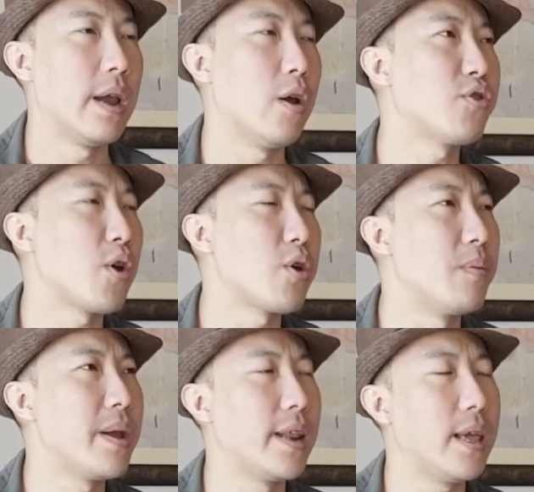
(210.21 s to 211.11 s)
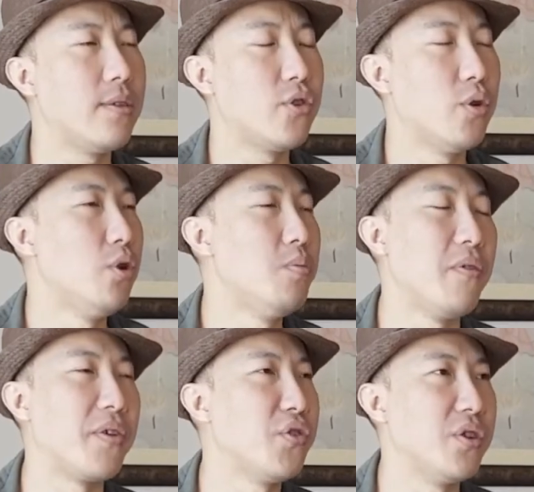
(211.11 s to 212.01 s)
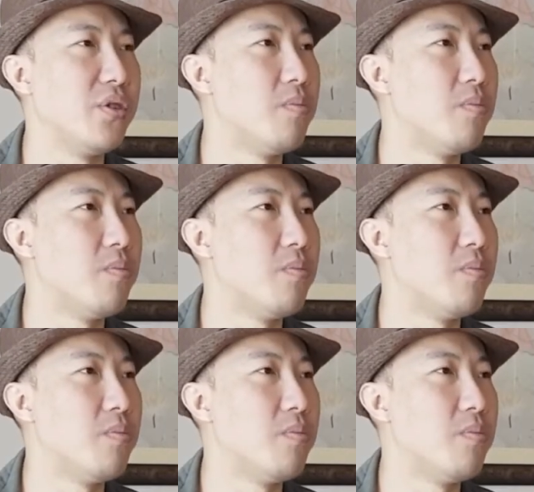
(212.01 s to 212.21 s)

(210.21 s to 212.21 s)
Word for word: And also, you can bring it into LumaFusion, no